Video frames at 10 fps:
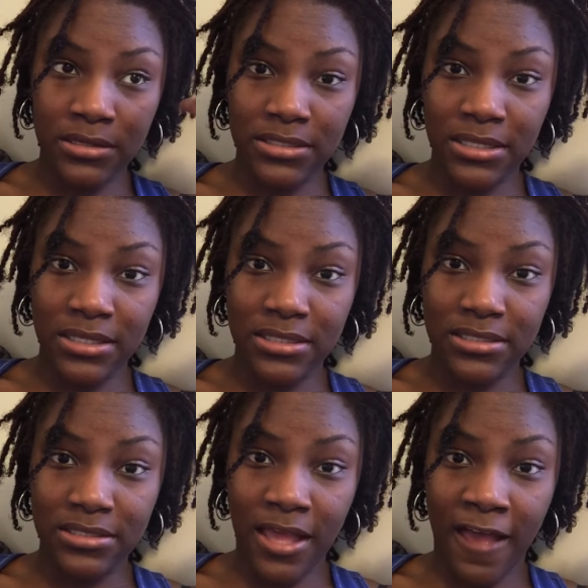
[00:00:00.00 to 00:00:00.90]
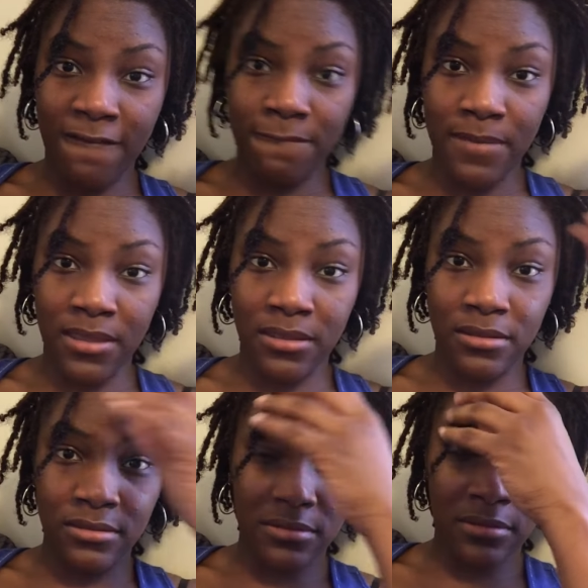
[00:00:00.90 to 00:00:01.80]
since I've
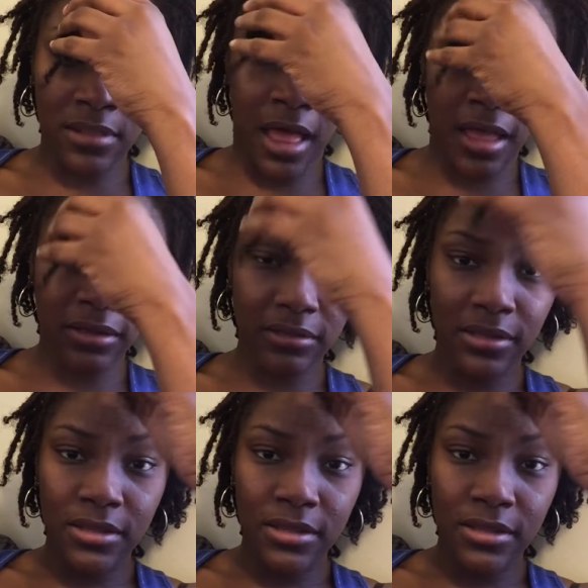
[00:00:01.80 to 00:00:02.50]
been locked,